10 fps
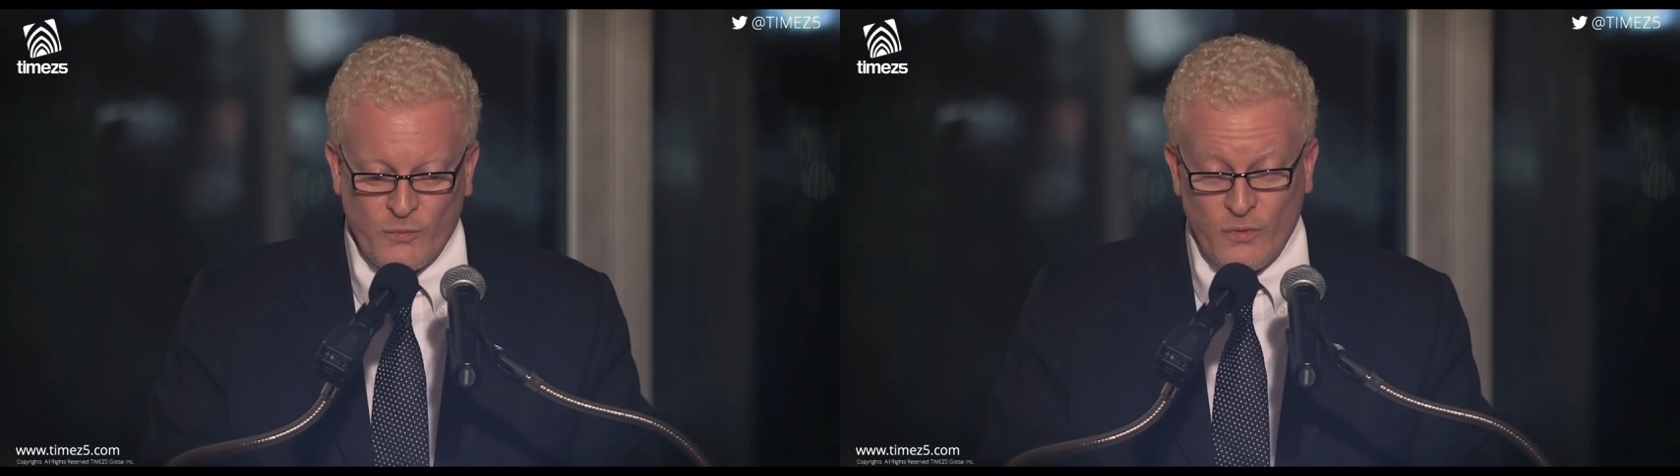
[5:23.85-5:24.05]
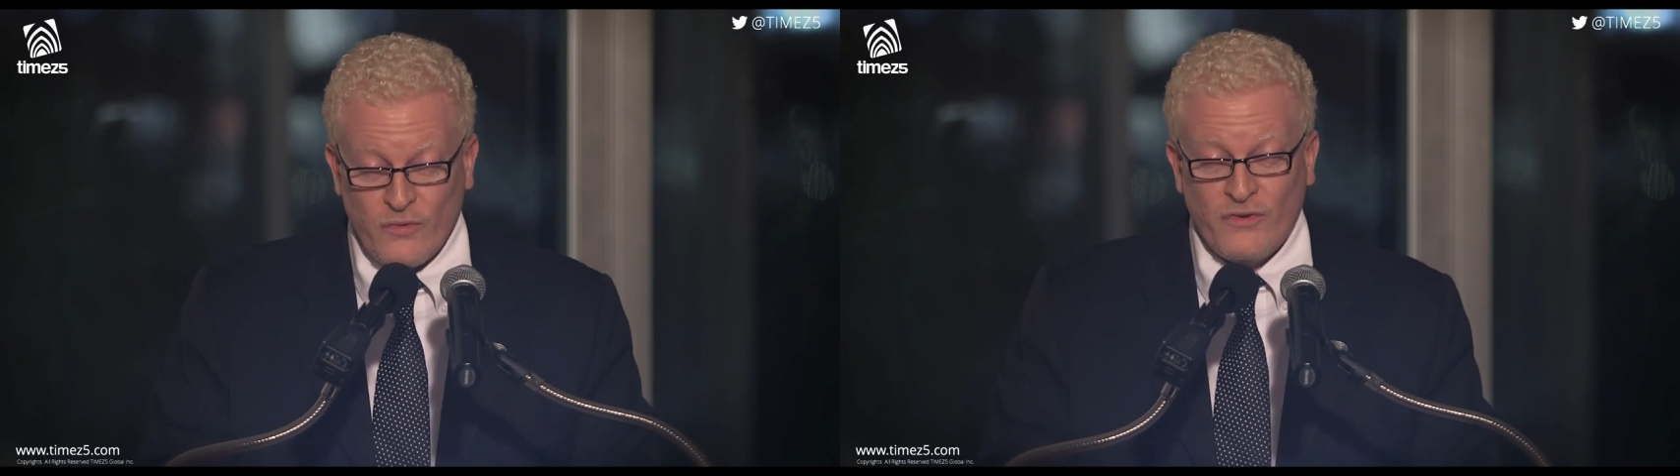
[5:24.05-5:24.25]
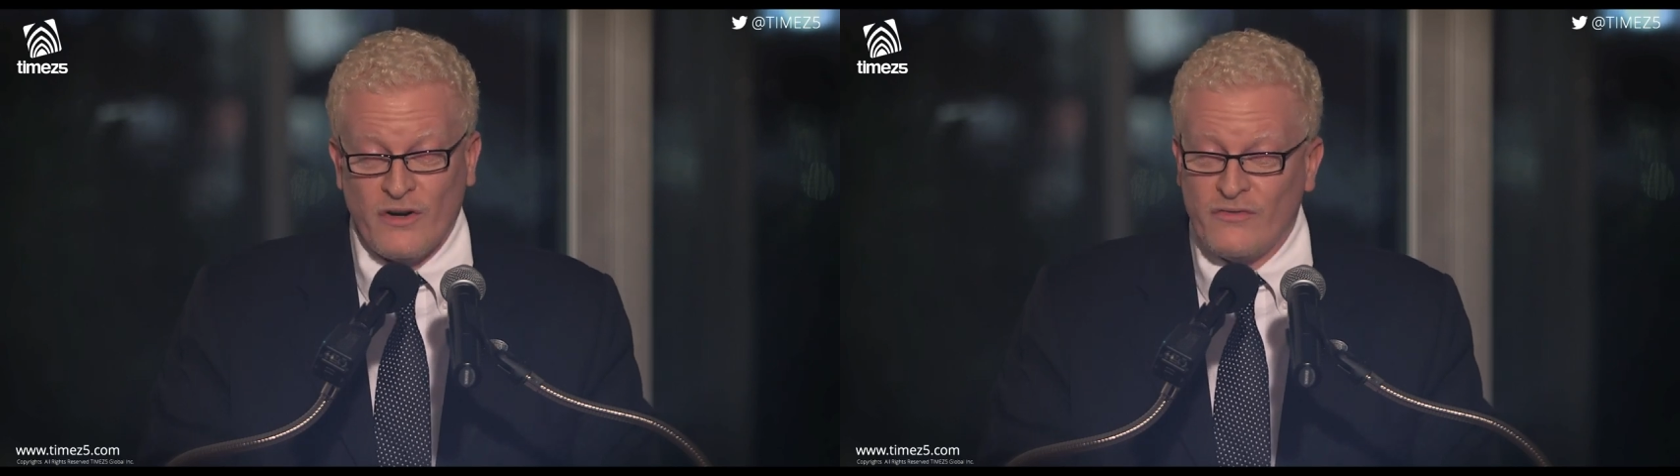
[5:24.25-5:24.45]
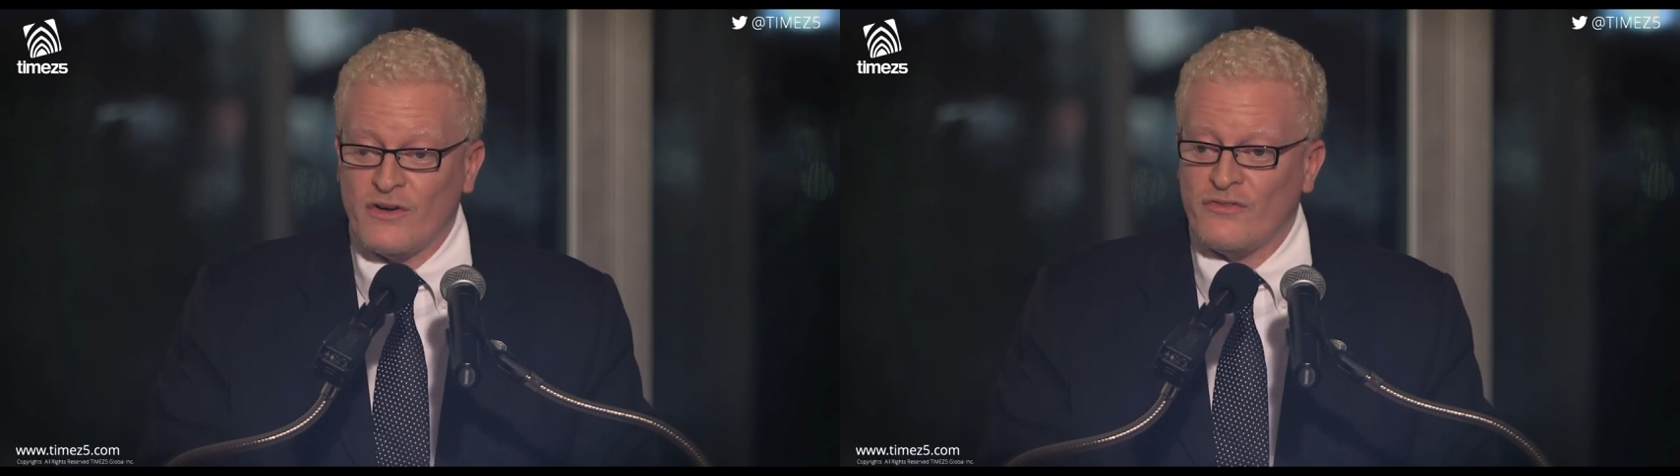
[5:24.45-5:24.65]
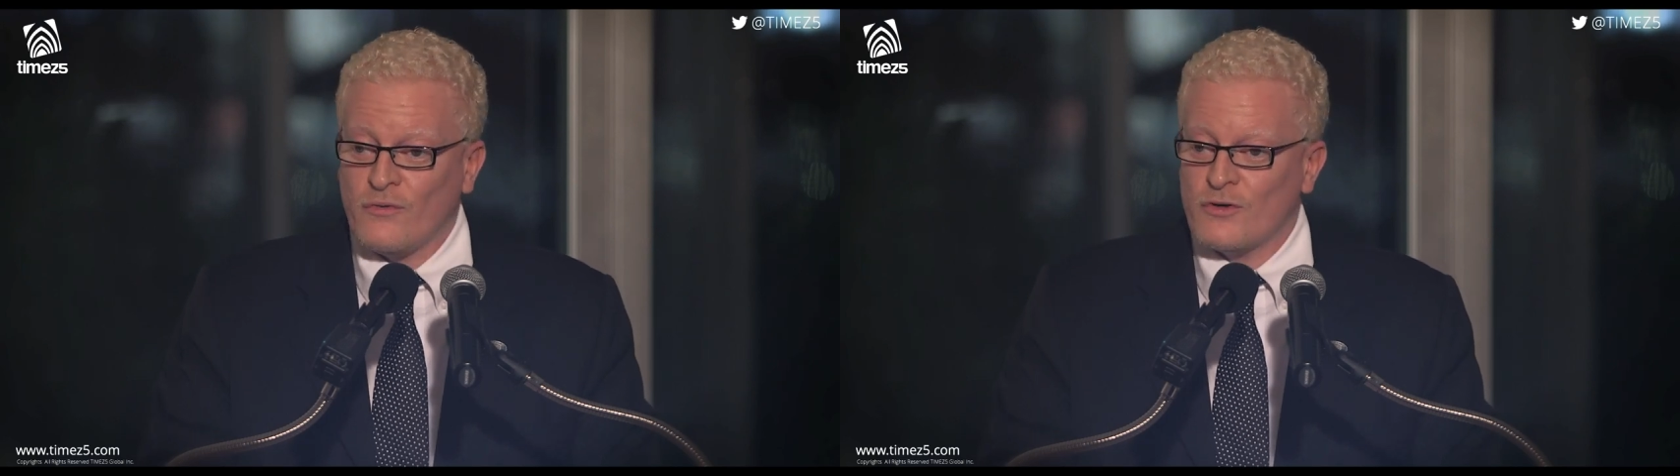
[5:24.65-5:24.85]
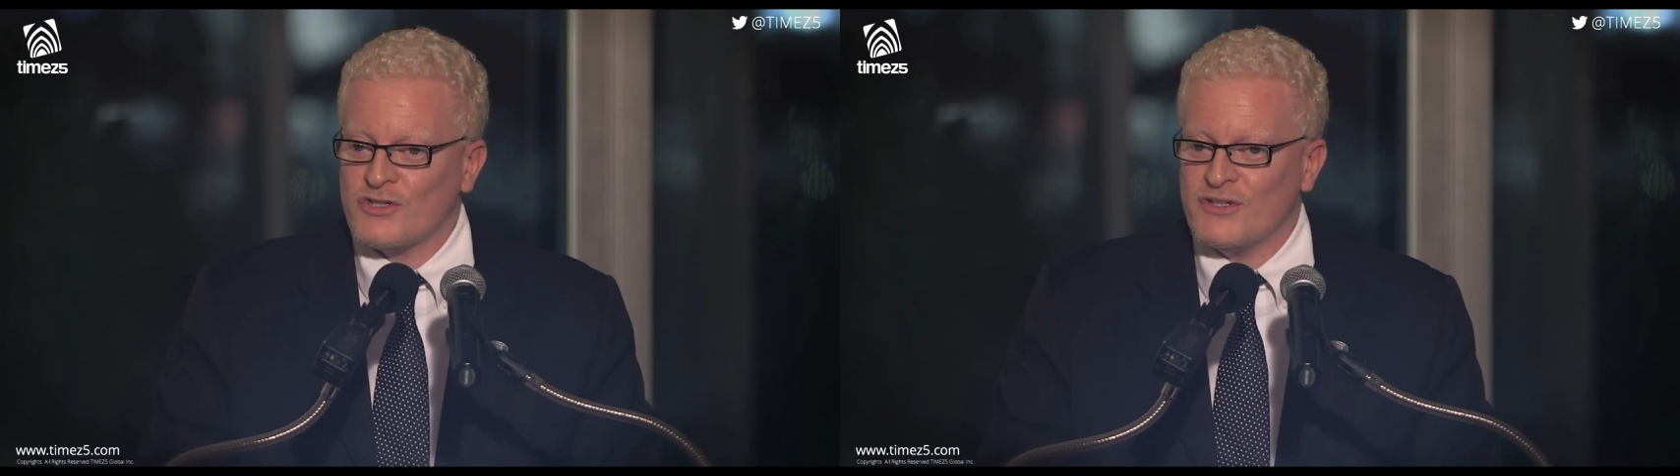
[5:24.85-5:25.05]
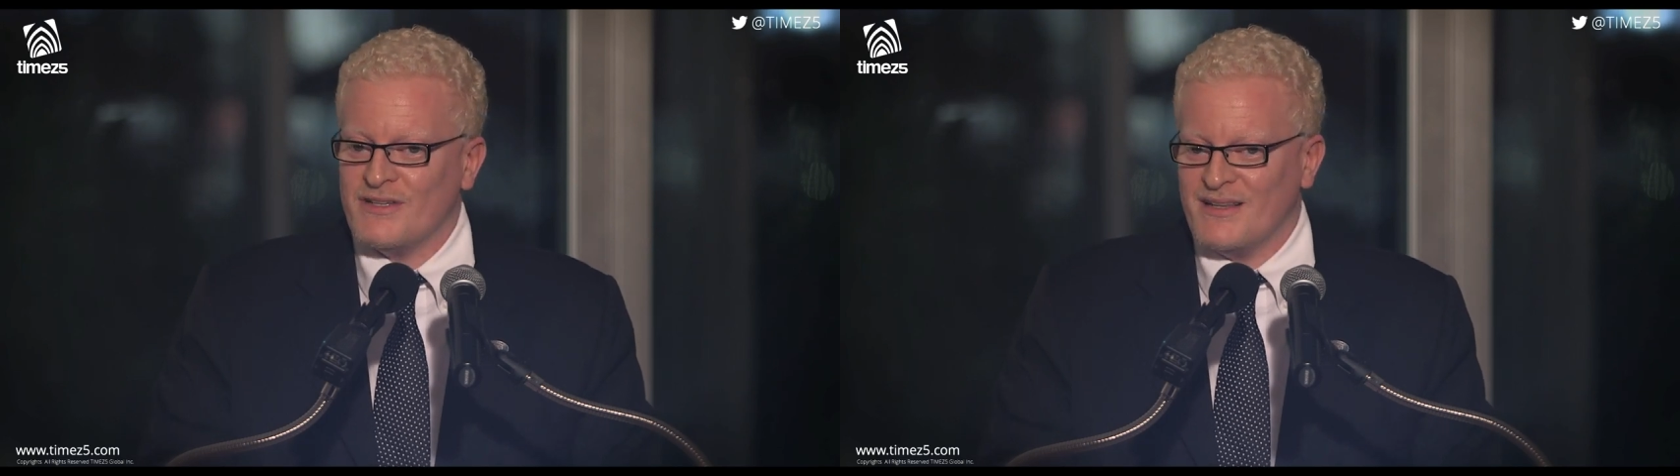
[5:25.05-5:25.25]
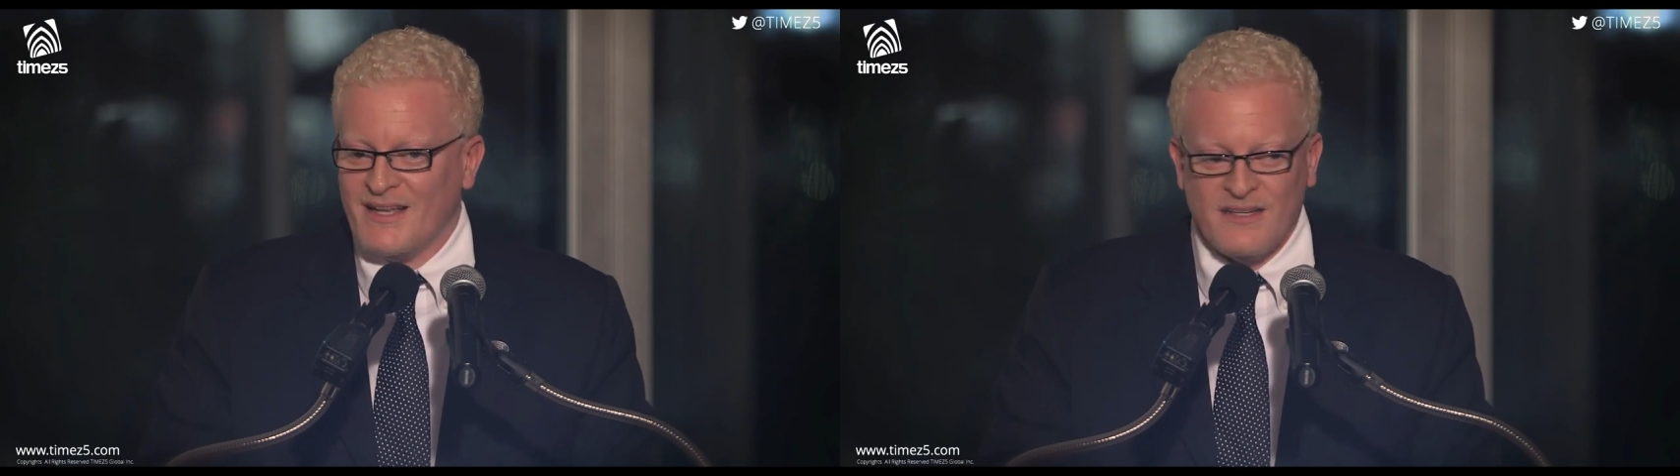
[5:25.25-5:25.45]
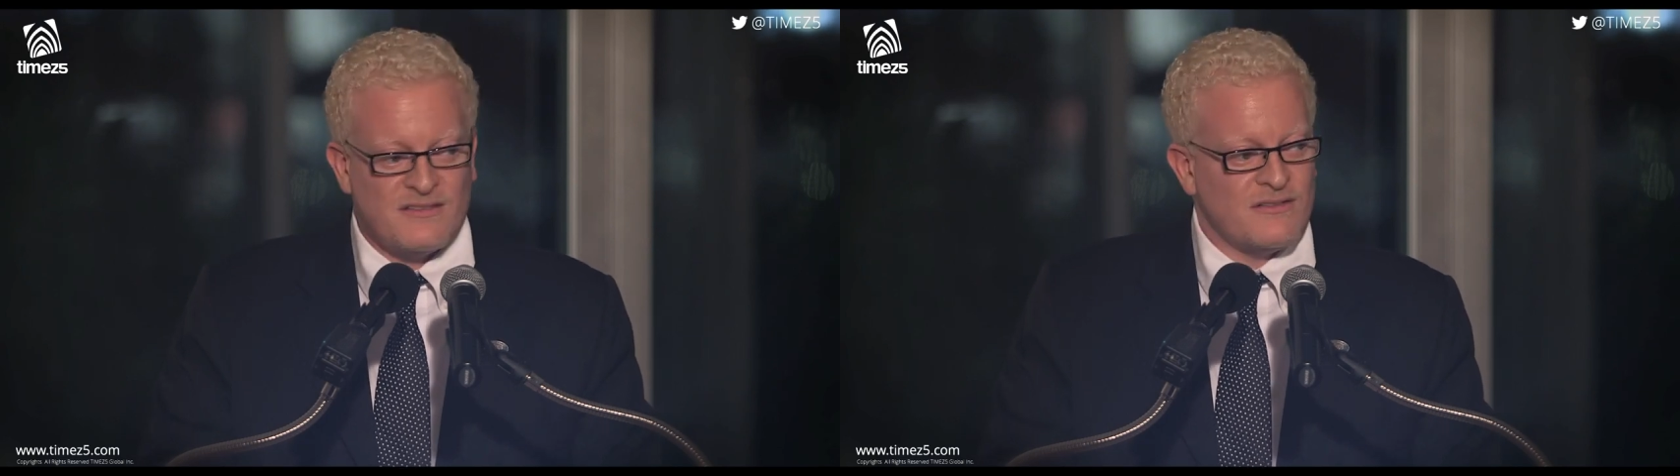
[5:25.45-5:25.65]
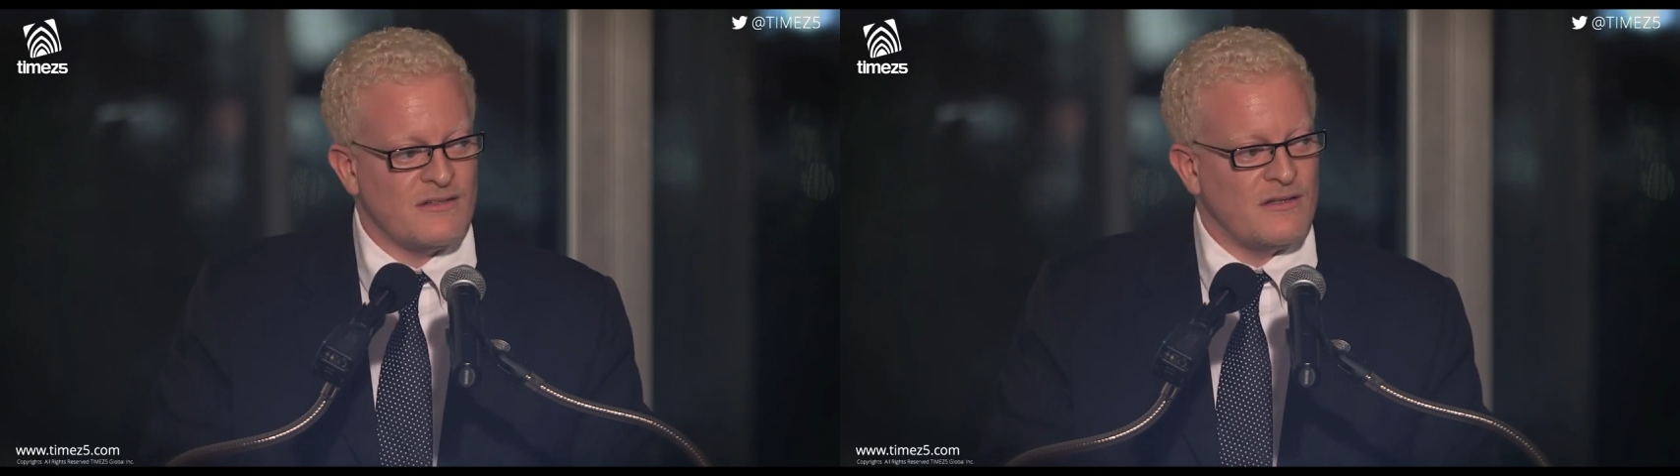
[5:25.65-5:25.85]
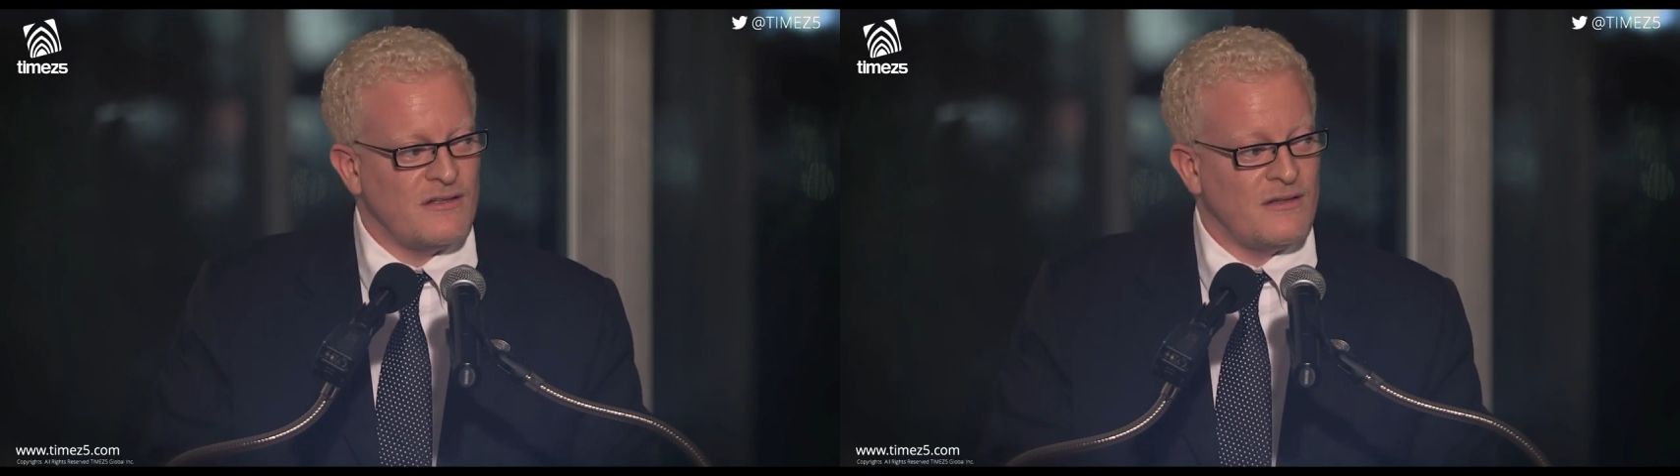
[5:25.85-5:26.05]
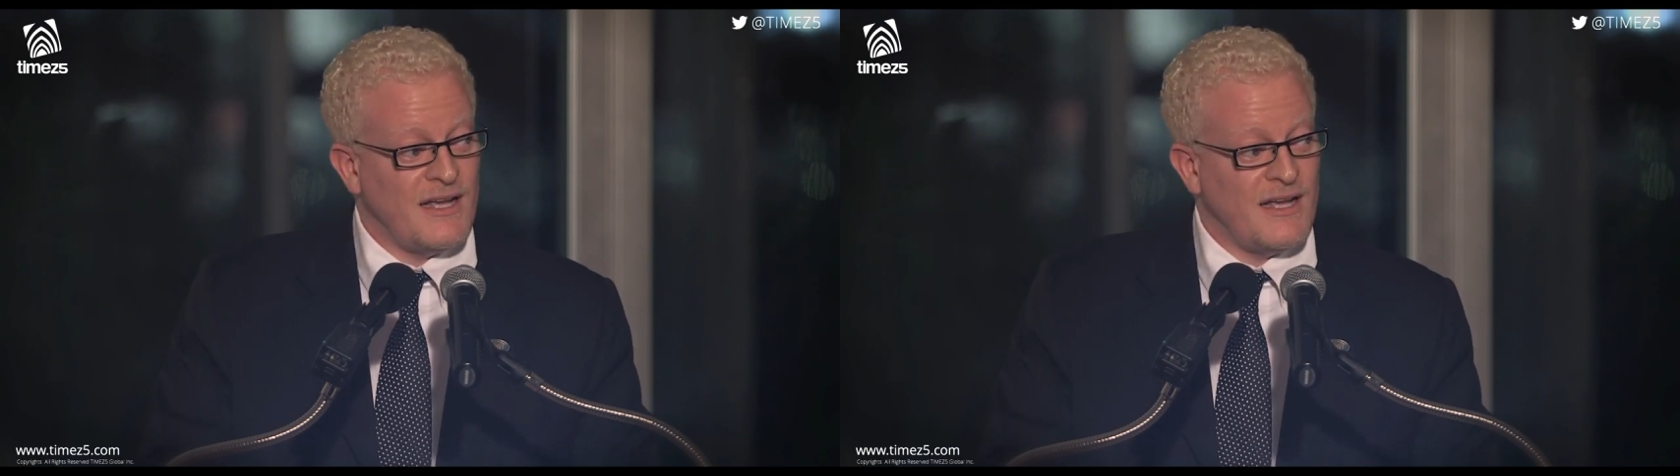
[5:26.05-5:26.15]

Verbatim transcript: we were very very fortunate that last uh,